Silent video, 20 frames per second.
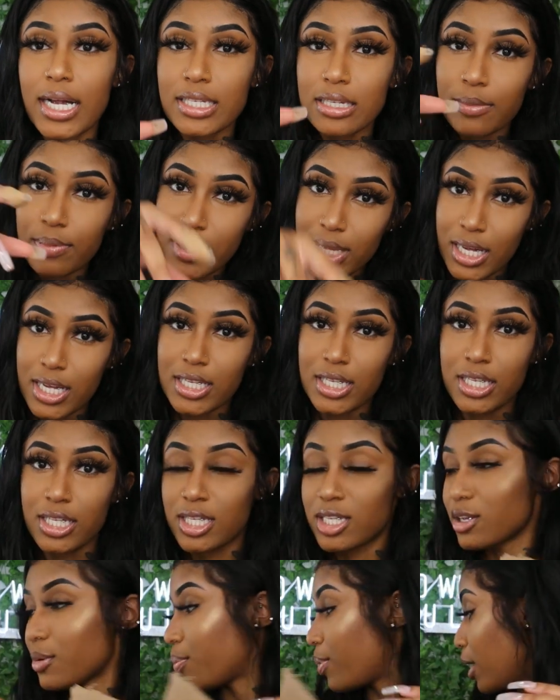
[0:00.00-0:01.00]
kind of plays
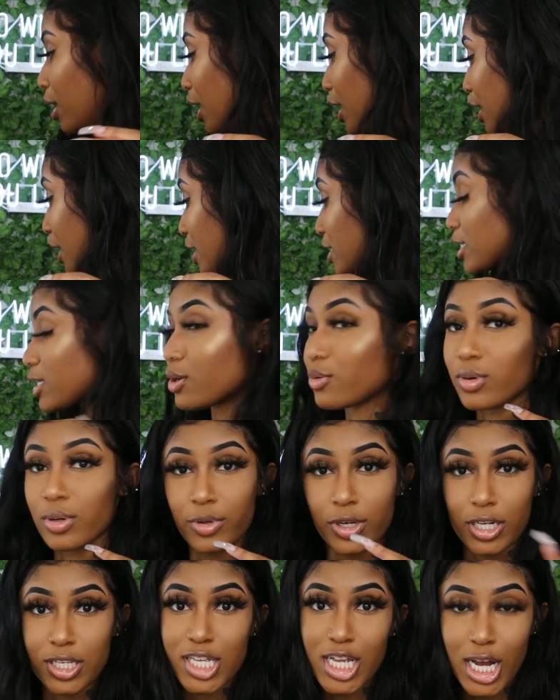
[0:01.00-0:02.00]
into part as to what
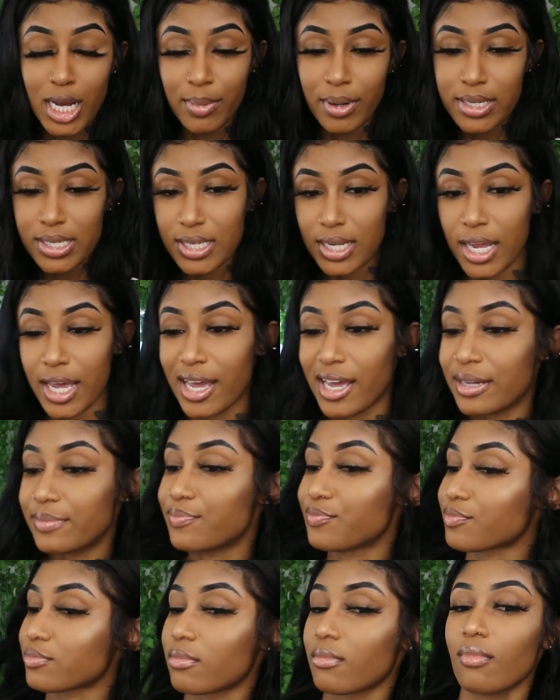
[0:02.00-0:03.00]
we're going to talk about
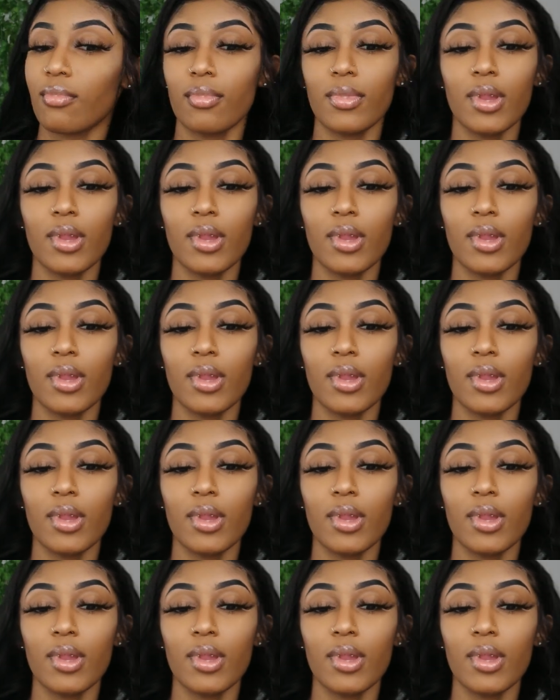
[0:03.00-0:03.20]
today.